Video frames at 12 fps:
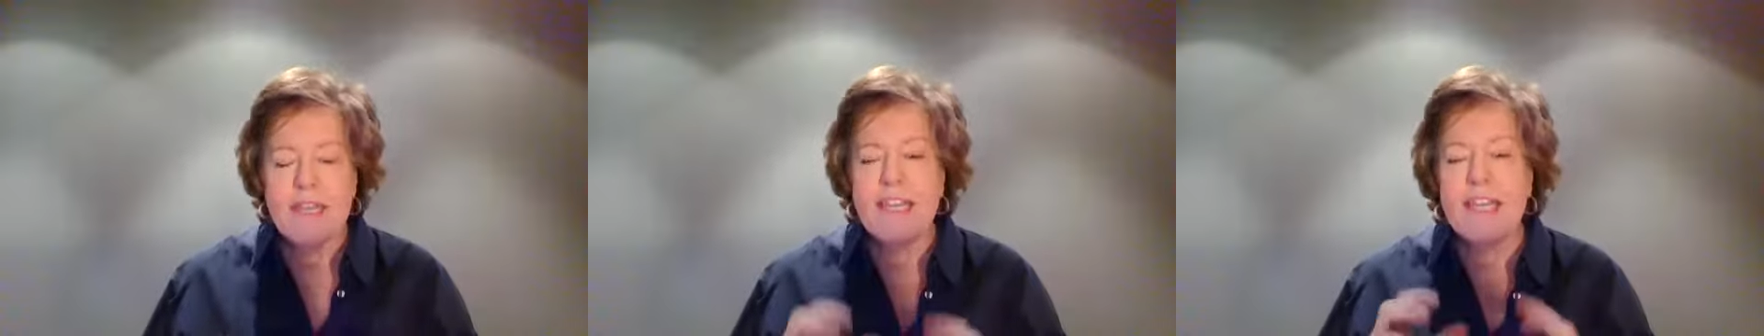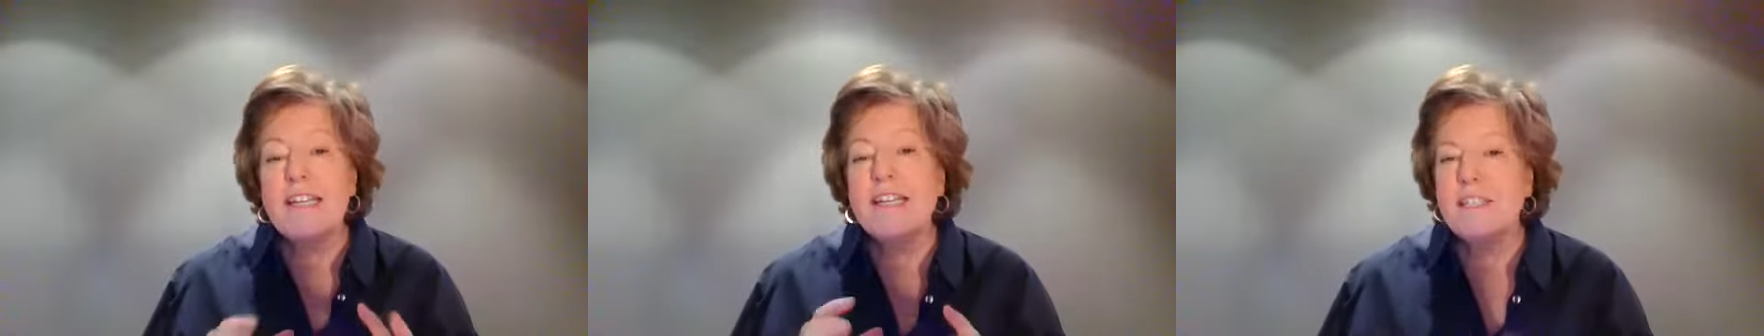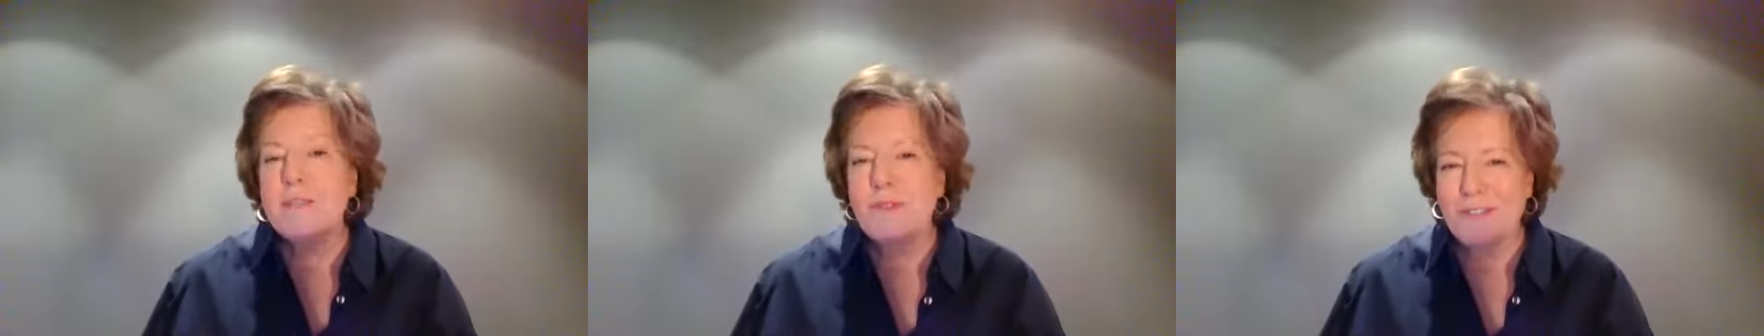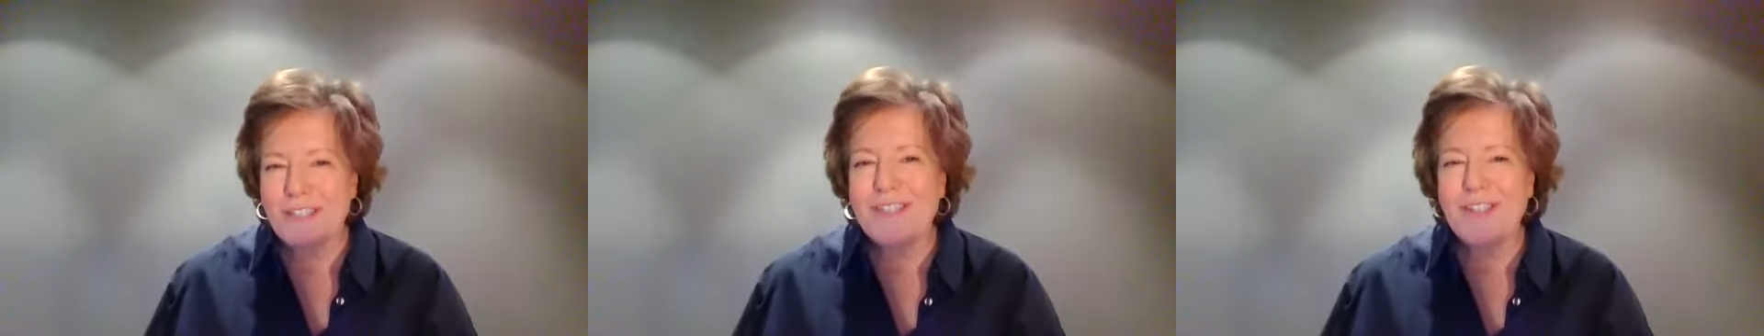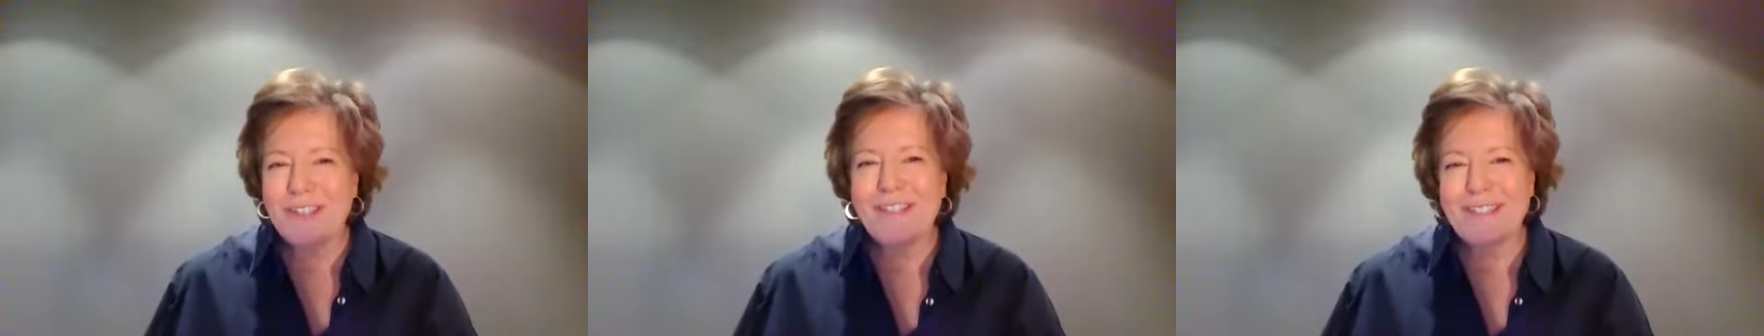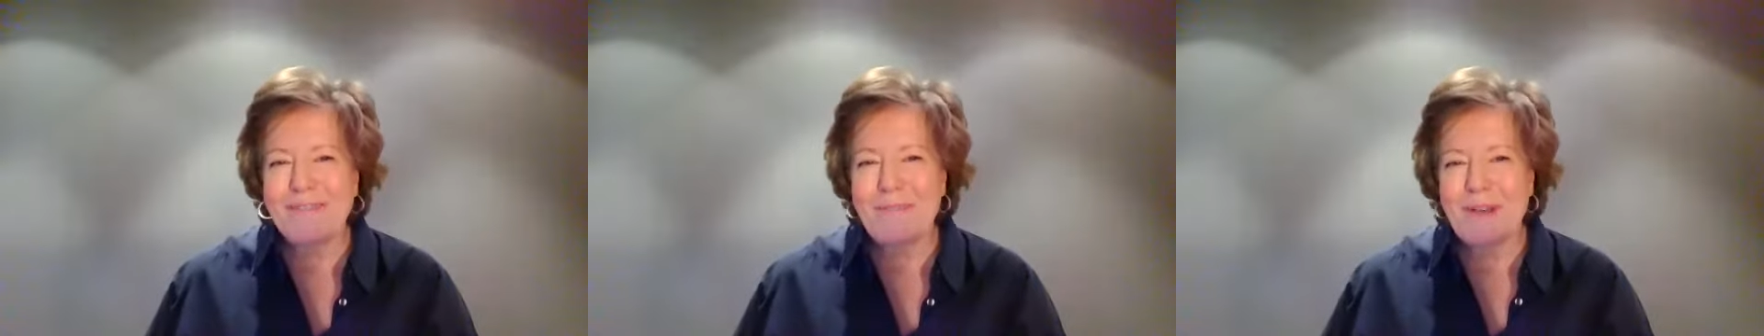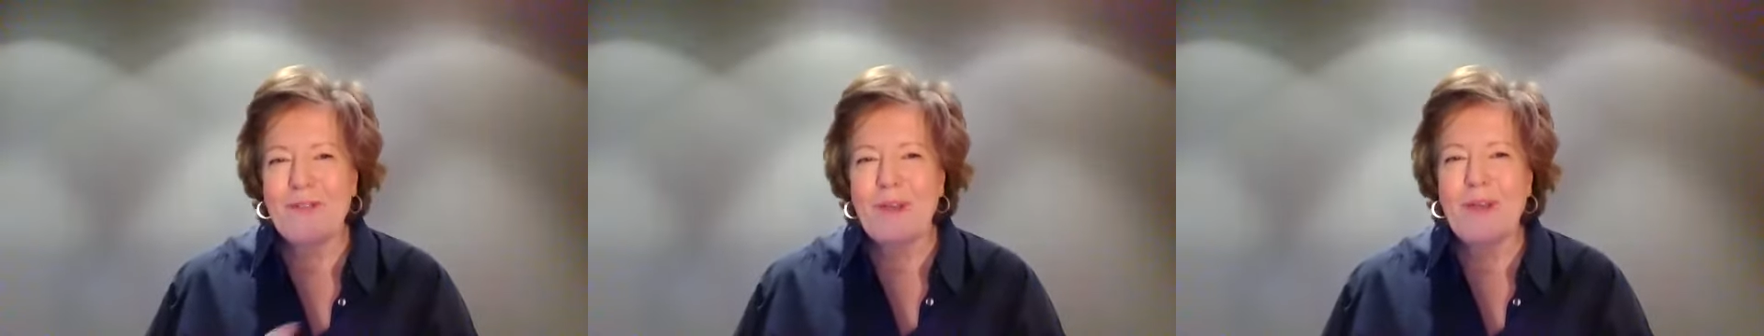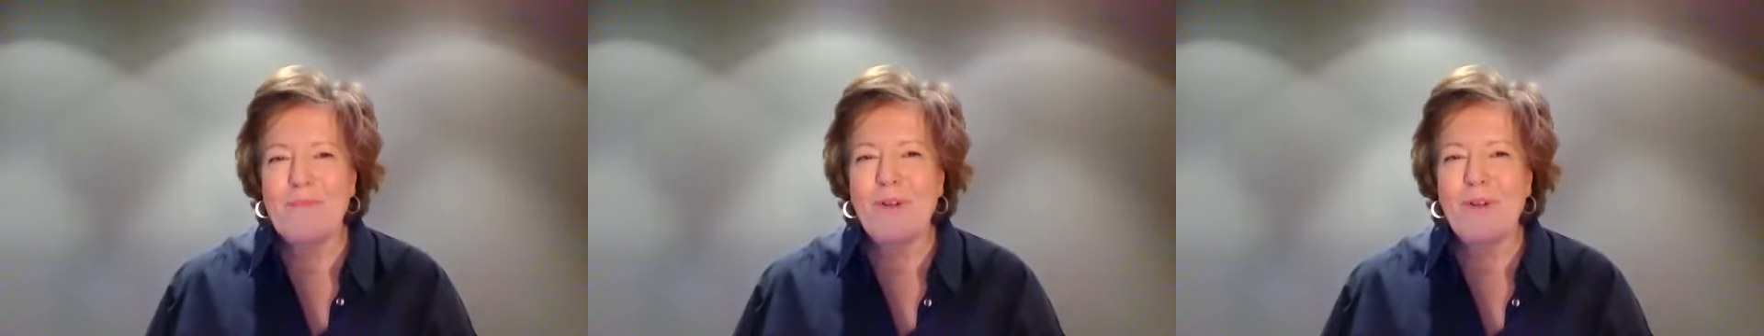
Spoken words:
He and his musicians, by the way,